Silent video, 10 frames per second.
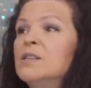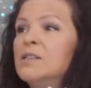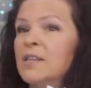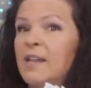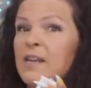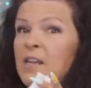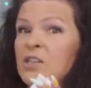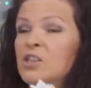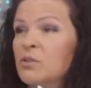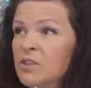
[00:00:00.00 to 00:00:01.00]
to get
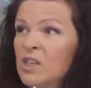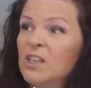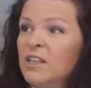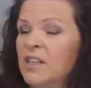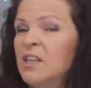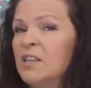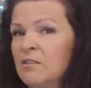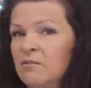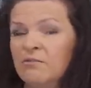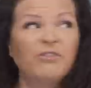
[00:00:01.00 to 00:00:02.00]
into it, to clean it
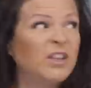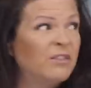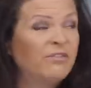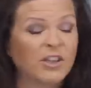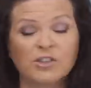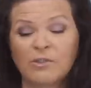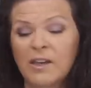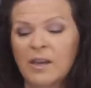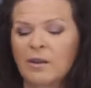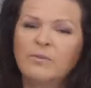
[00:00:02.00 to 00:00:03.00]
and feed the fish,
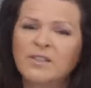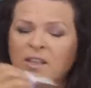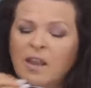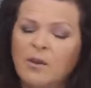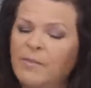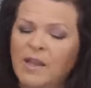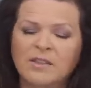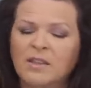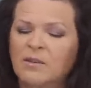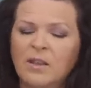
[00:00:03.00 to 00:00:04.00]
right? It was
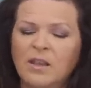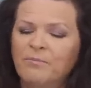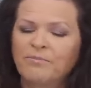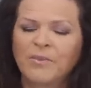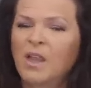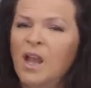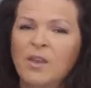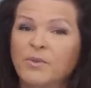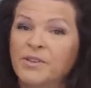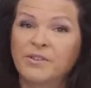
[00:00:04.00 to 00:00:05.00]
Caraman's. Oh, it, yeah. I
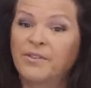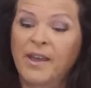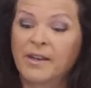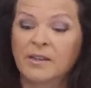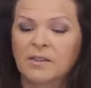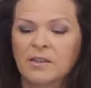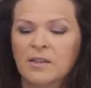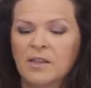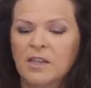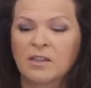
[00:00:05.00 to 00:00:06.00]
wouldn't have had it.
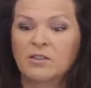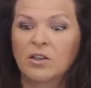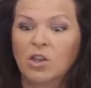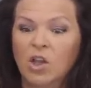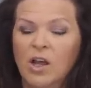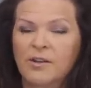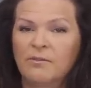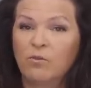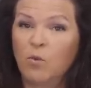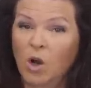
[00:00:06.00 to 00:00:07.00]
It's a lot
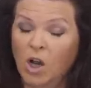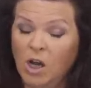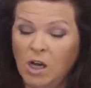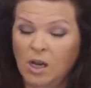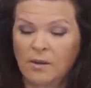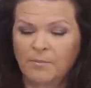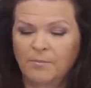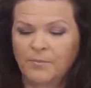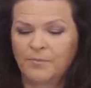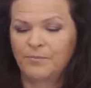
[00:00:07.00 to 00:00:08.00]
of work.
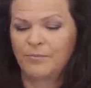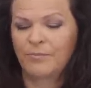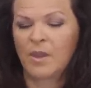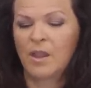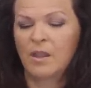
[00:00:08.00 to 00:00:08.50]
A lot of